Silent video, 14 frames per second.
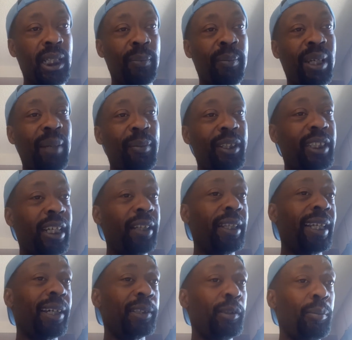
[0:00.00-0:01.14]
maybe
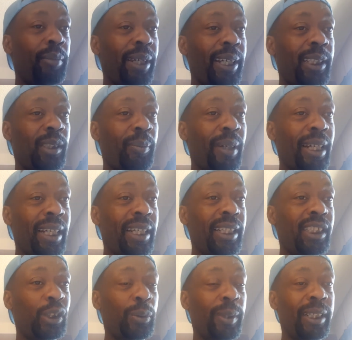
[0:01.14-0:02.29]
10,000 beds by
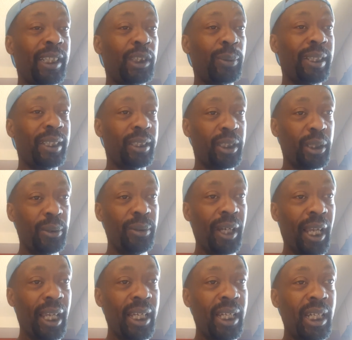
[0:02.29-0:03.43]
2022.
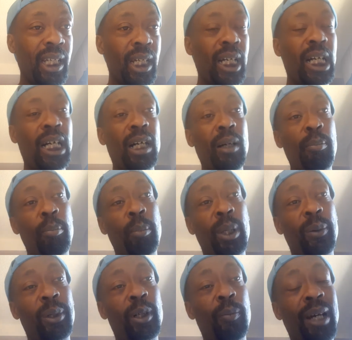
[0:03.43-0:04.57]
Uh,
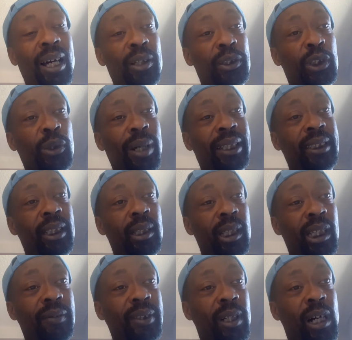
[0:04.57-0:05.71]
Muriel Bowser actually
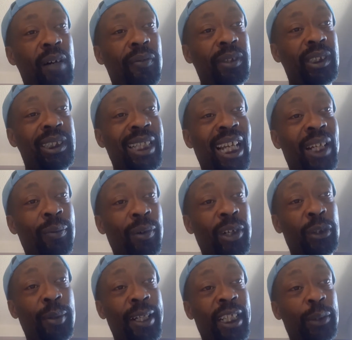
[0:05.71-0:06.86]
leaves office in January
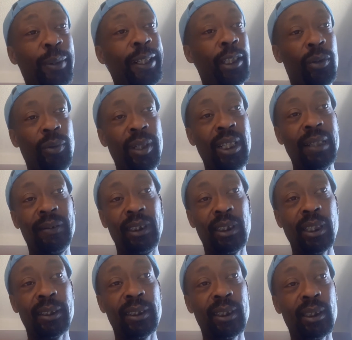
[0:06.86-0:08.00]
2023 if she
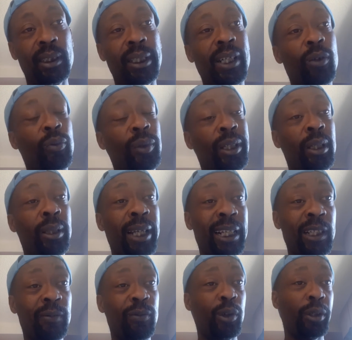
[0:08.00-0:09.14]
doesn't get
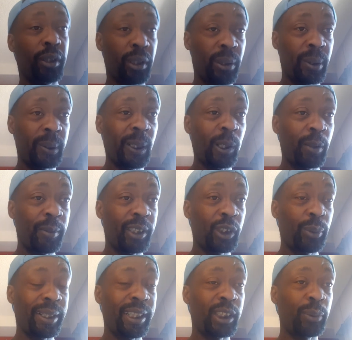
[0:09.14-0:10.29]
reelected for a third term in
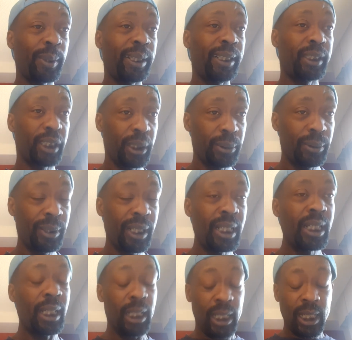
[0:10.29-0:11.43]
2022.
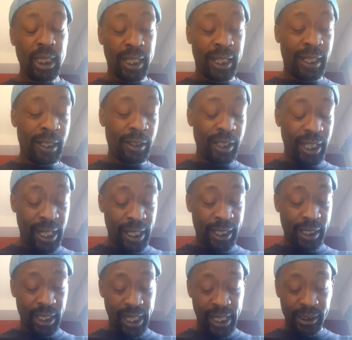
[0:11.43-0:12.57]
Uh,
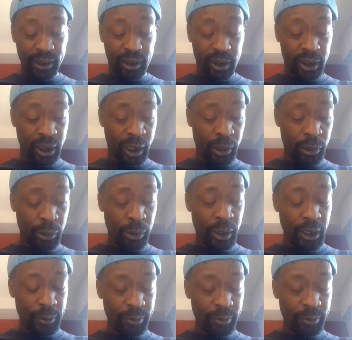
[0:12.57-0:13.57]
and, and, so,